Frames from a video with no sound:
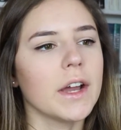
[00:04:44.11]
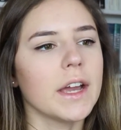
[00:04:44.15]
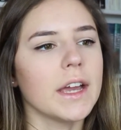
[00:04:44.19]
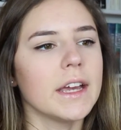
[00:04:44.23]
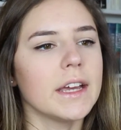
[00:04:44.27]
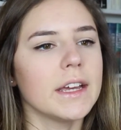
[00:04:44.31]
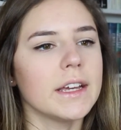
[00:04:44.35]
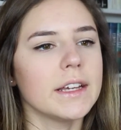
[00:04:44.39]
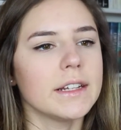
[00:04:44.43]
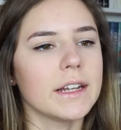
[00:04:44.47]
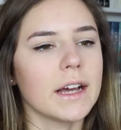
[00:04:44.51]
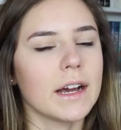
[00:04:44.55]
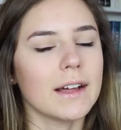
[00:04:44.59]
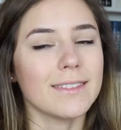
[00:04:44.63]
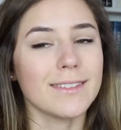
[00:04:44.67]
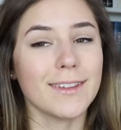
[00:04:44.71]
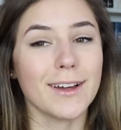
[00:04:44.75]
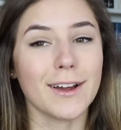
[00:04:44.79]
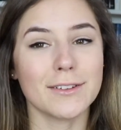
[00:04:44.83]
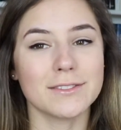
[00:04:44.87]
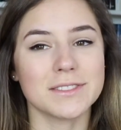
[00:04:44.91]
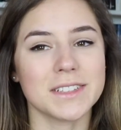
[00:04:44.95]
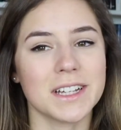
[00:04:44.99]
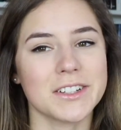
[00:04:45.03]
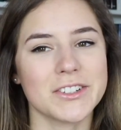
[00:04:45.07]
And I
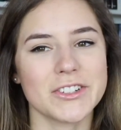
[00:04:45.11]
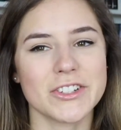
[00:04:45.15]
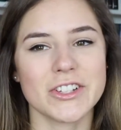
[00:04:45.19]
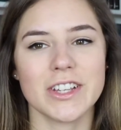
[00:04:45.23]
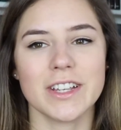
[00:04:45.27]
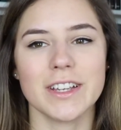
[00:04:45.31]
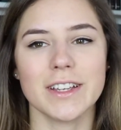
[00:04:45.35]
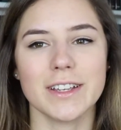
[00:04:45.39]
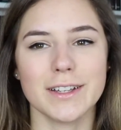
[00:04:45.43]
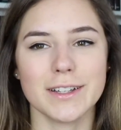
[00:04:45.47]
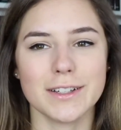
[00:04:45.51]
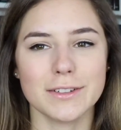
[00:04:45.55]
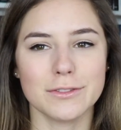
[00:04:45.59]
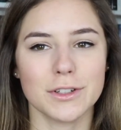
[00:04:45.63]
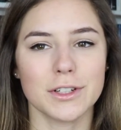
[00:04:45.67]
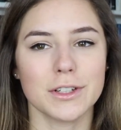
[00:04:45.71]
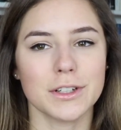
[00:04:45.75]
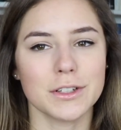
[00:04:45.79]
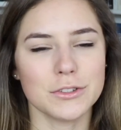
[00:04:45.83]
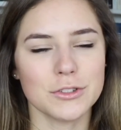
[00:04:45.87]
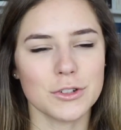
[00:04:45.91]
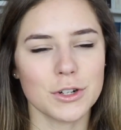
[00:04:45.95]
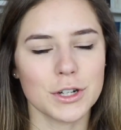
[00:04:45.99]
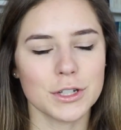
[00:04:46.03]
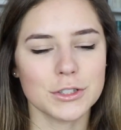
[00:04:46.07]
loved how she
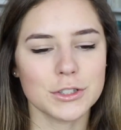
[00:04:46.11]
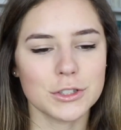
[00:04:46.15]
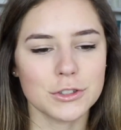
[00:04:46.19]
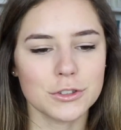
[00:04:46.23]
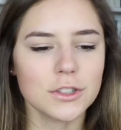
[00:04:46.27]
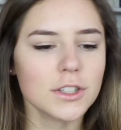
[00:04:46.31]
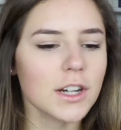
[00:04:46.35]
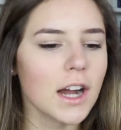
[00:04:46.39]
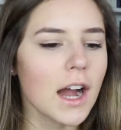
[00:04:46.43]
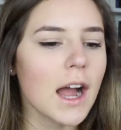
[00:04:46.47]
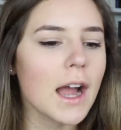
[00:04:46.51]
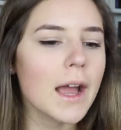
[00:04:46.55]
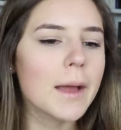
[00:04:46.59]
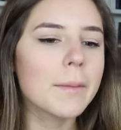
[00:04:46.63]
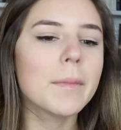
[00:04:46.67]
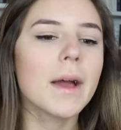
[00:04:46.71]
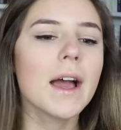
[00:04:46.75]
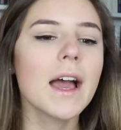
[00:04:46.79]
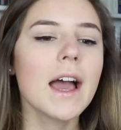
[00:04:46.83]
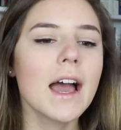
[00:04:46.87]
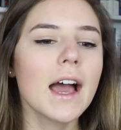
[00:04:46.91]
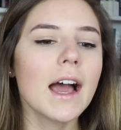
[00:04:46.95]
really enjoyed true crime.